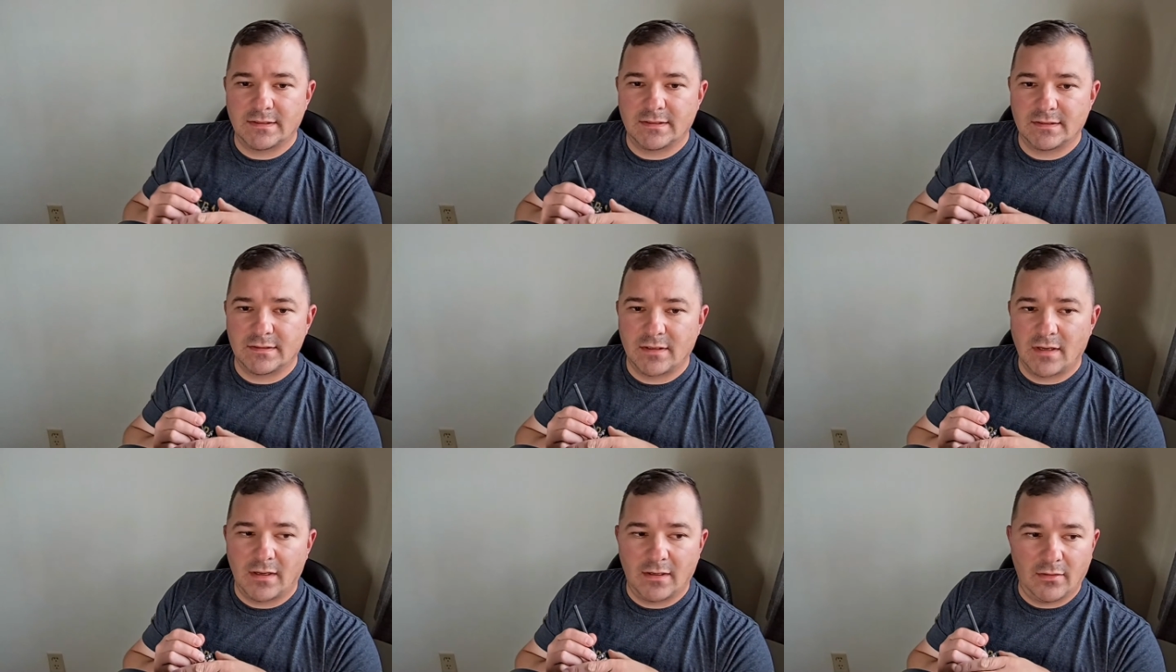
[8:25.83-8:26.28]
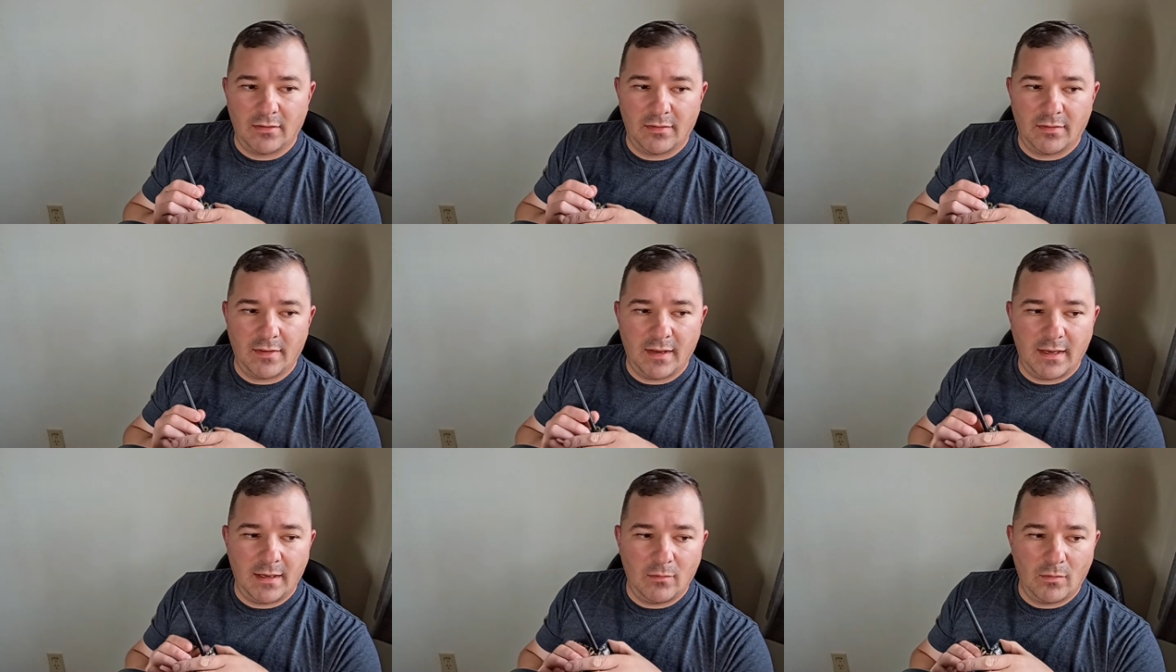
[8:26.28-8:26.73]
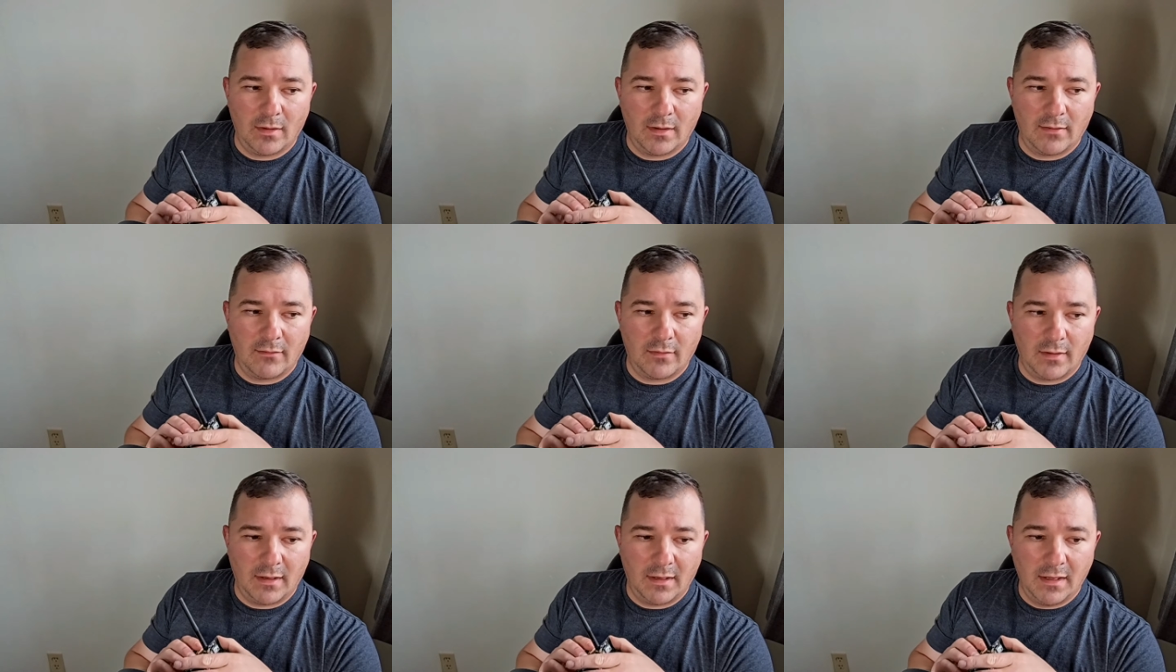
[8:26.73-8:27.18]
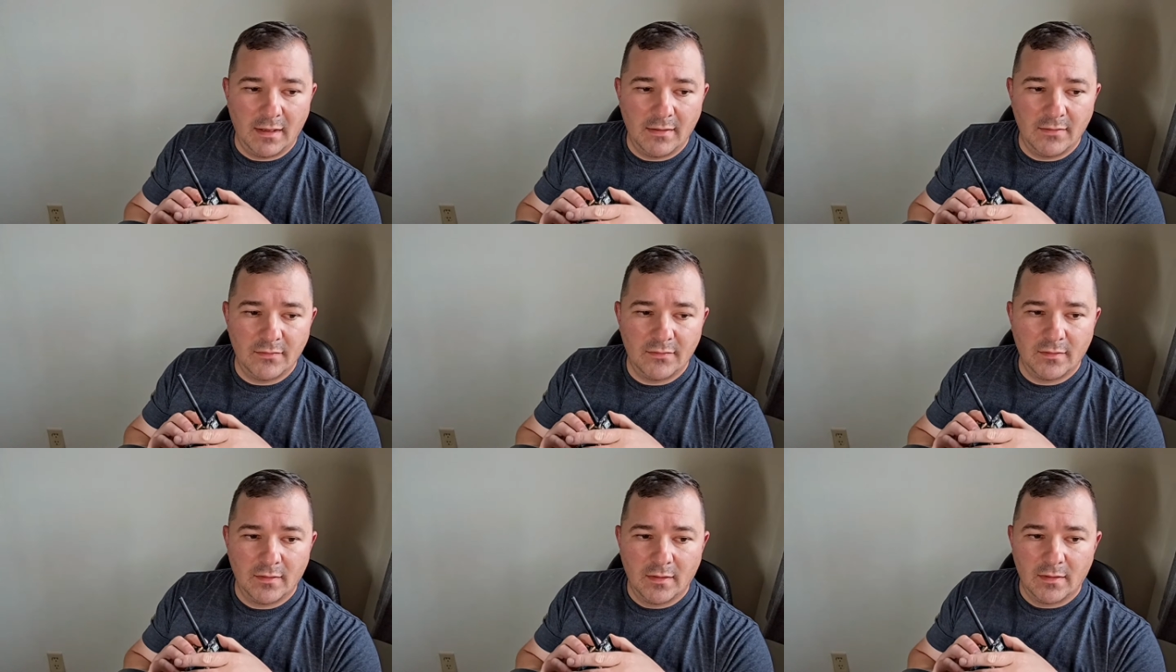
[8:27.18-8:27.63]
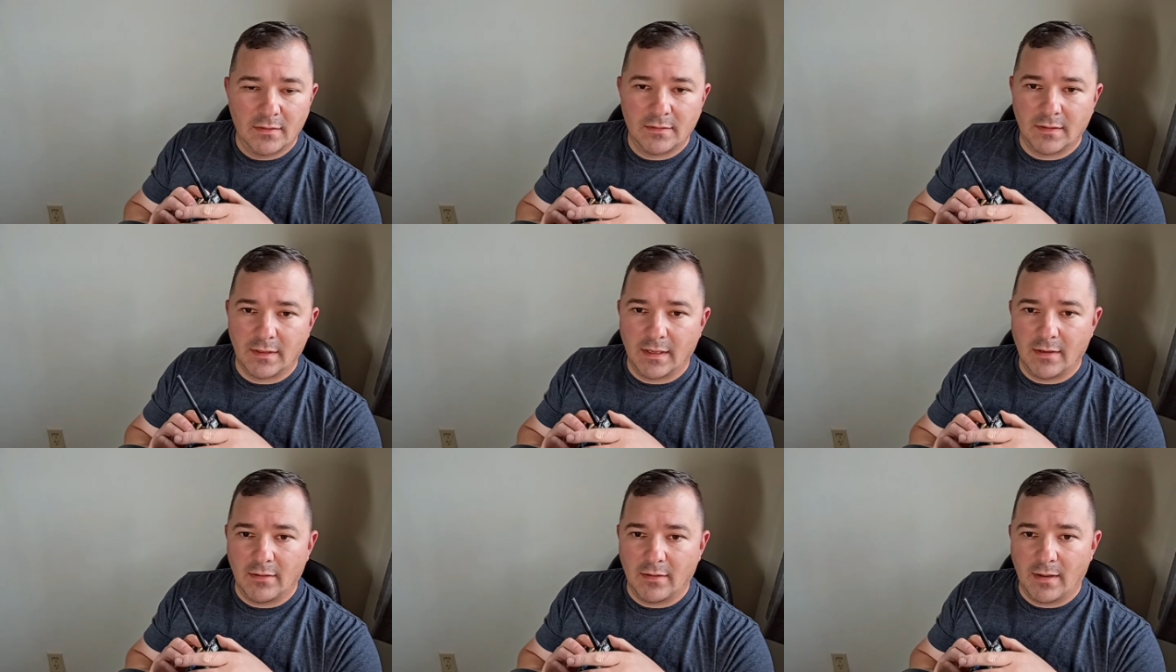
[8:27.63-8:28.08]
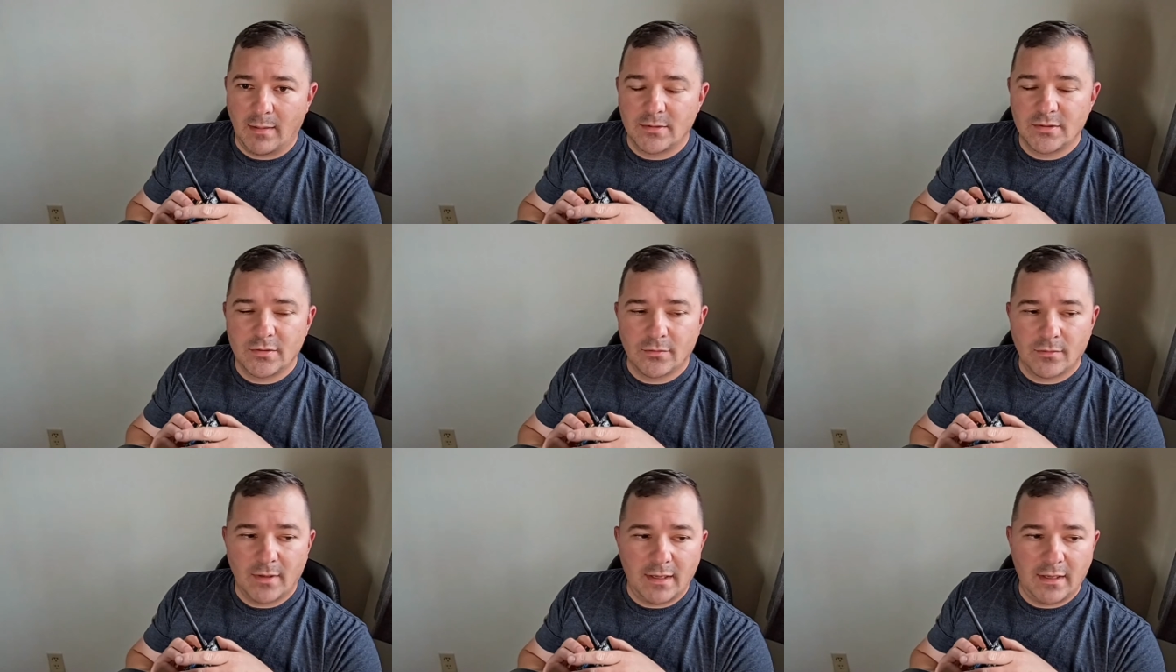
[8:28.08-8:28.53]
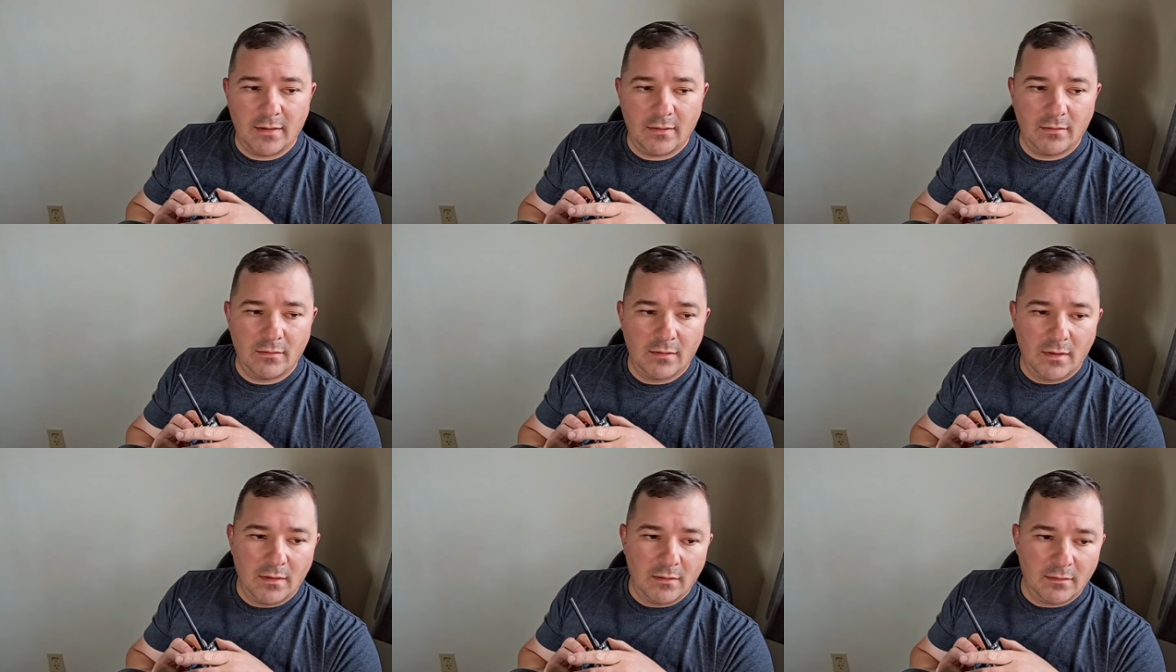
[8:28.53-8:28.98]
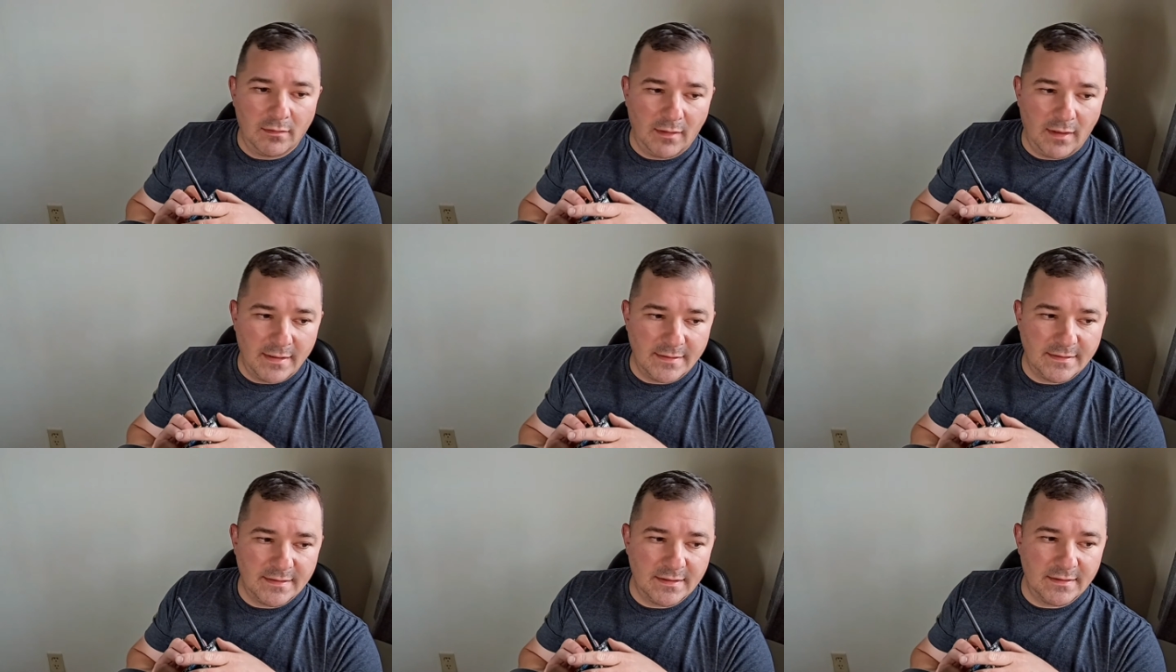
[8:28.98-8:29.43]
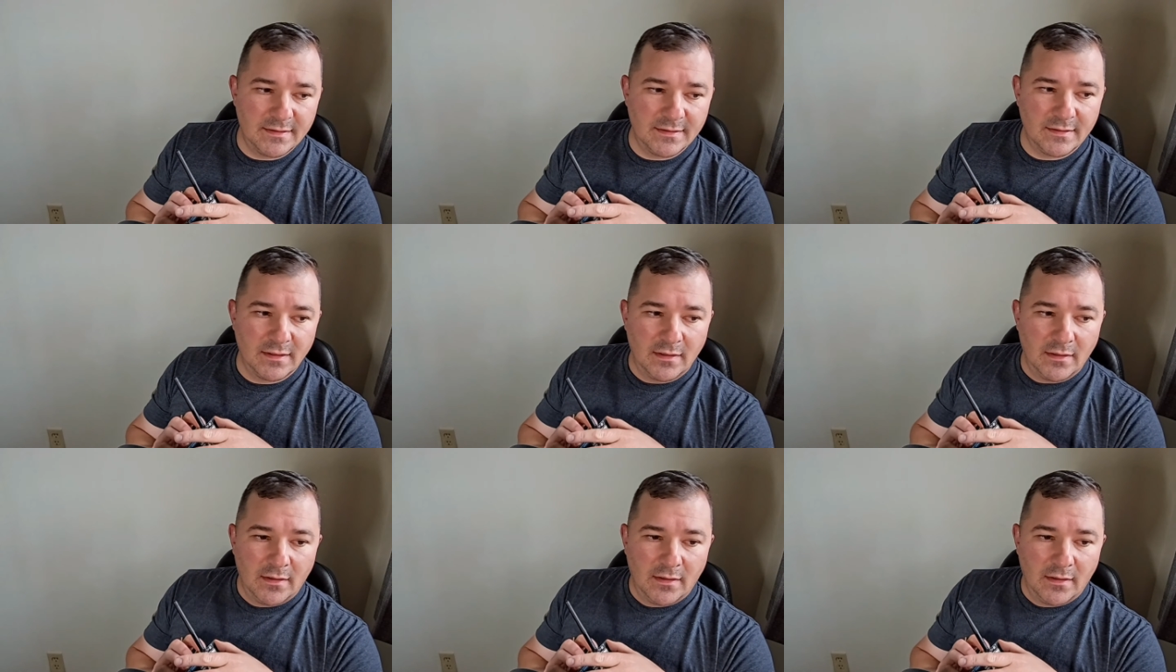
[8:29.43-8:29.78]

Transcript: not your thing, whatever it is, to get your amateur radio license.